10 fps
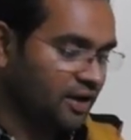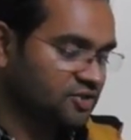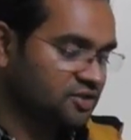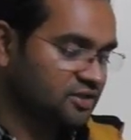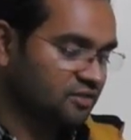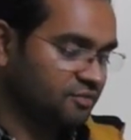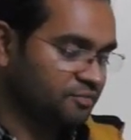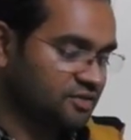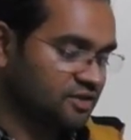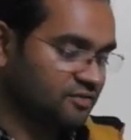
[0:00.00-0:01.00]
and chisel
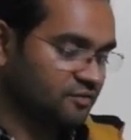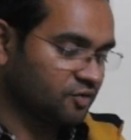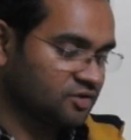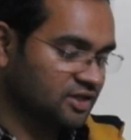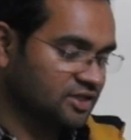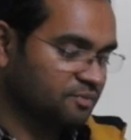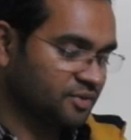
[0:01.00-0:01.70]
will preserve the fossilized